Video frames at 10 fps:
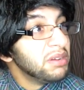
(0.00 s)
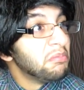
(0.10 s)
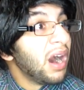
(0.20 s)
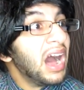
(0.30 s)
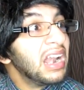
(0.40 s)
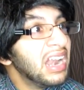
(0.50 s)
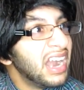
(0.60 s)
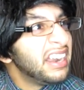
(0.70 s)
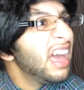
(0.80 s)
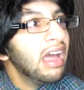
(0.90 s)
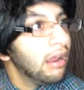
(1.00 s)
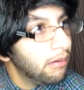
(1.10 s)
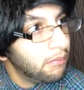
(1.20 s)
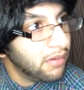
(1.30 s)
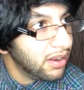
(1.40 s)
my lady?
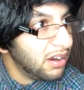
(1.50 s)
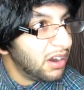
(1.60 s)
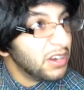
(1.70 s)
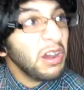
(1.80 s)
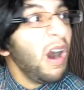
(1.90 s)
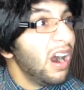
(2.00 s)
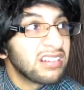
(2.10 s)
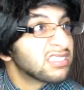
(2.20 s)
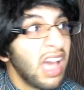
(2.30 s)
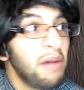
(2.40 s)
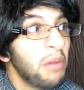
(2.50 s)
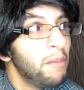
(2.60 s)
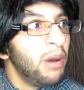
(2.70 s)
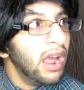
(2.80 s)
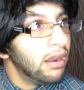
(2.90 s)
Don't say
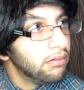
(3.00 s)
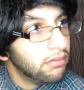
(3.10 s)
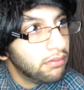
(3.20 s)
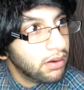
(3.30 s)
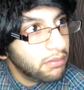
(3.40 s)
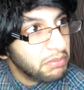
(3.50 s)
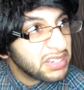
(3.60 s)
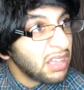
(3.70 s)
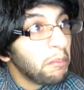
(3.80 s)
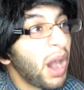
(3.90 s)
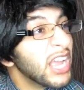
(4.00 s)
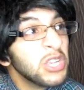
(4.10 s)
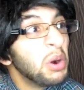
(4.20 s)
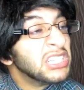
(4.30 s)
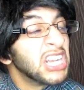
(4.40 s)
maybe, because I buy
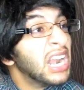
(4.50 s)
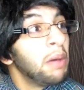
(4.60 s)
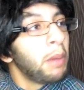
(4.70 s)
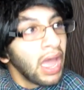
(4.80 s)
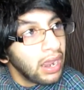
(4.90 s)
you a gin libby.